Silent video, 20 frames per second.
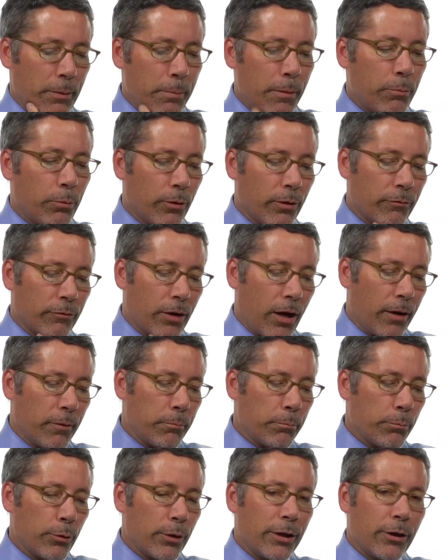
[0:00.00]
People have
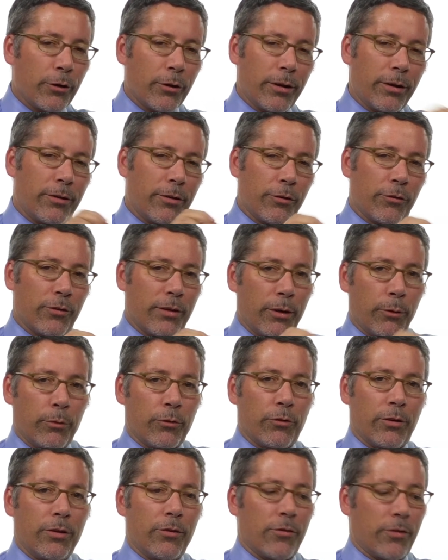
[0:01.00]
gotten pretty good at
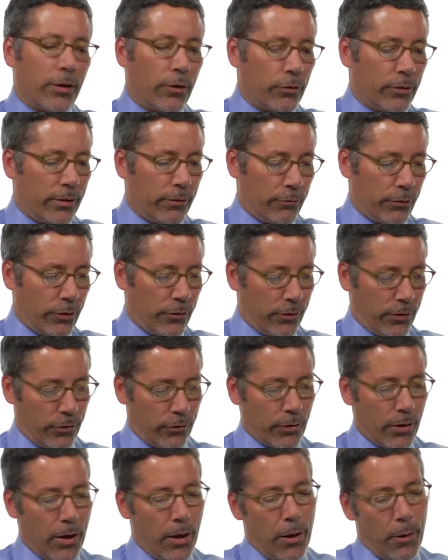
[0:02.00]
distinguishing subtle
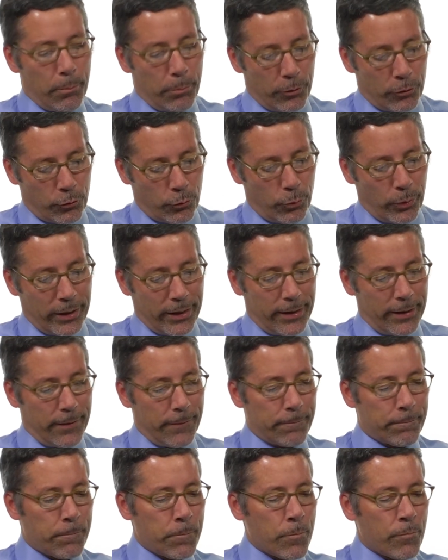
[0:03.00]
differences
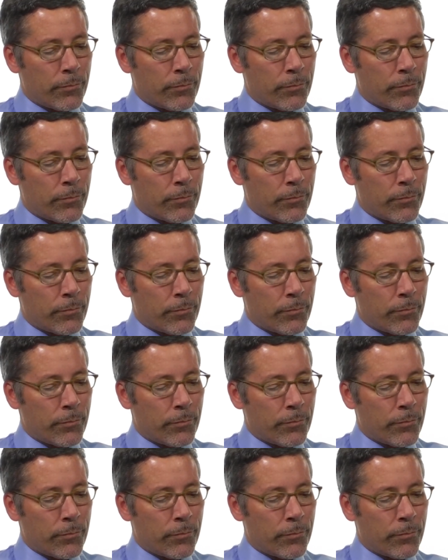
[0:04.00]
between